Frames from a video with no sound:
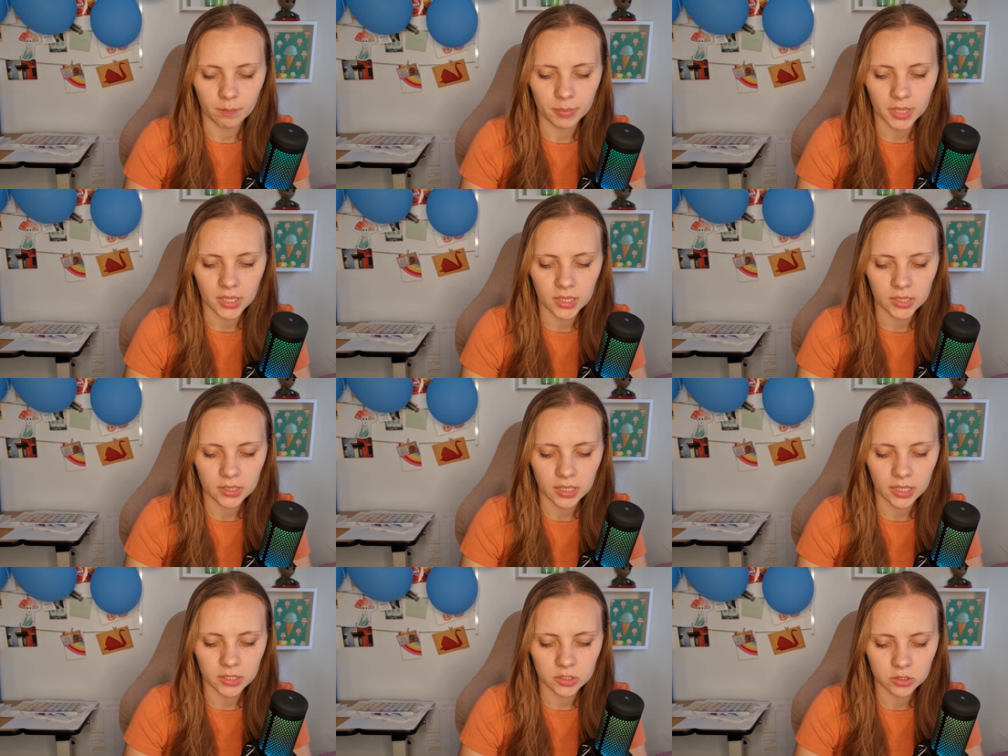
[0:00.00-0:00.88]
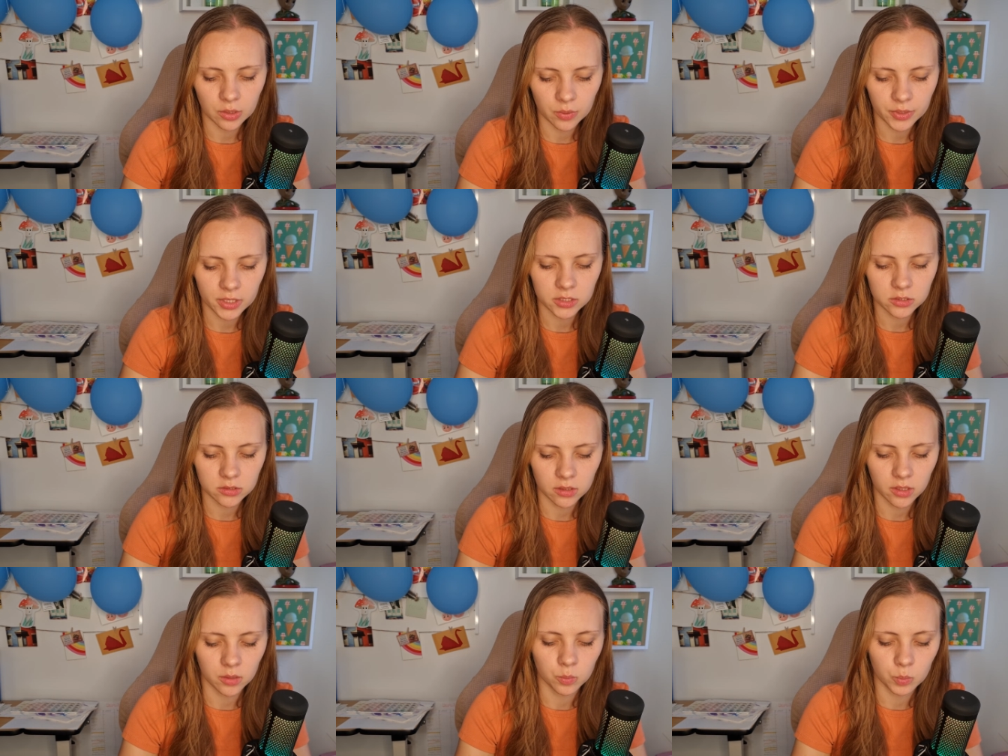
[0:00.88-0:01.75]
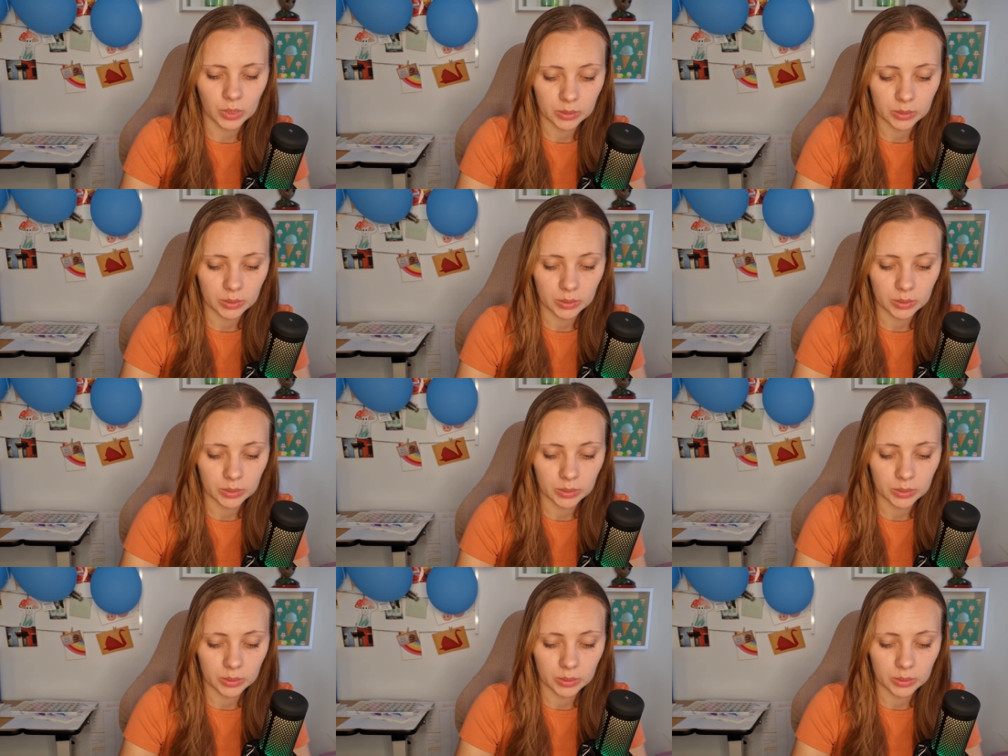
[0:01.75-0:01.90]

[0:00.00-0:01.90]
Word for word: But I know that I saw him